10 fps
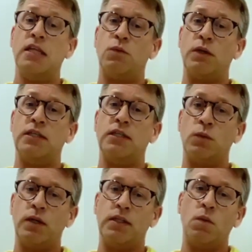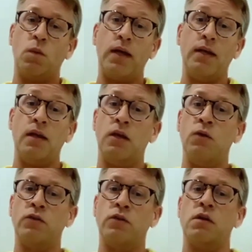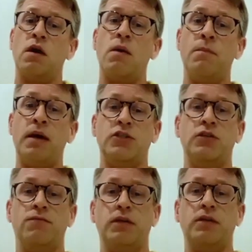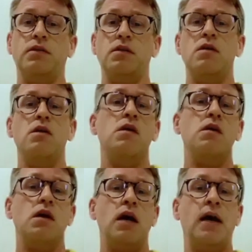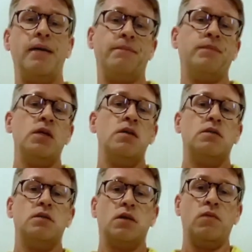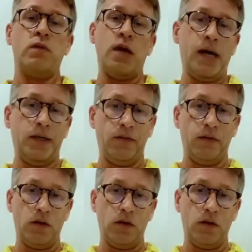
2021 looked much different. So we had,